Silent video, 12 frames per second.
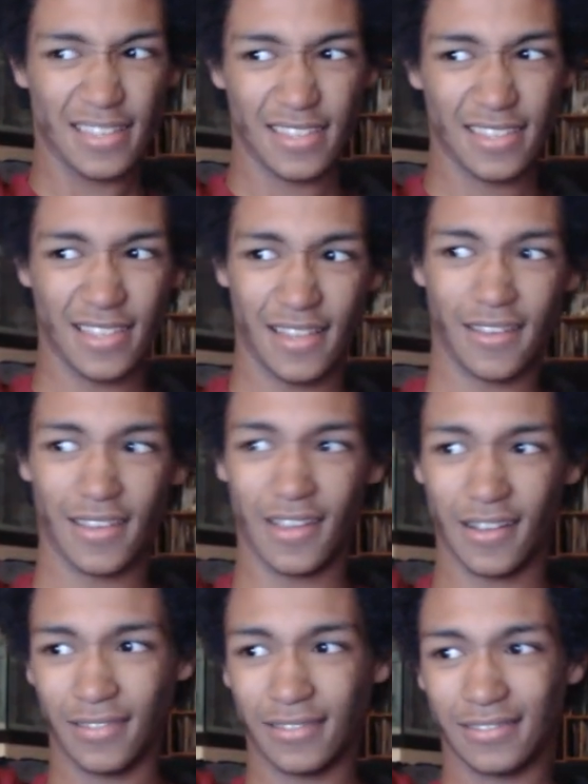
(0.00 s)
there you go.
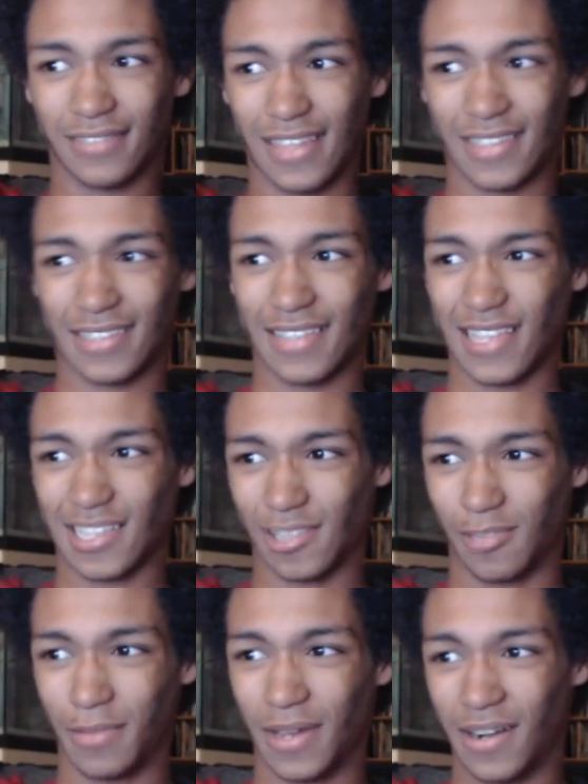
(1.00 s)
That's a little
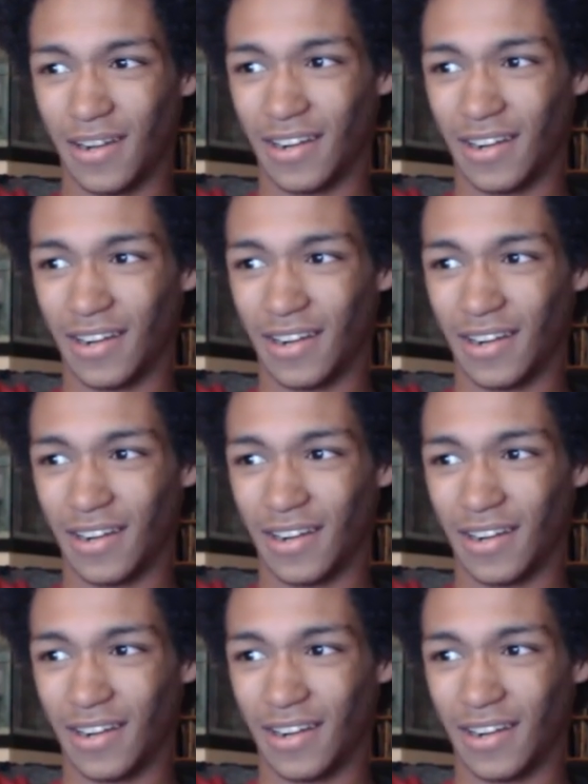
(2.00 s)
better,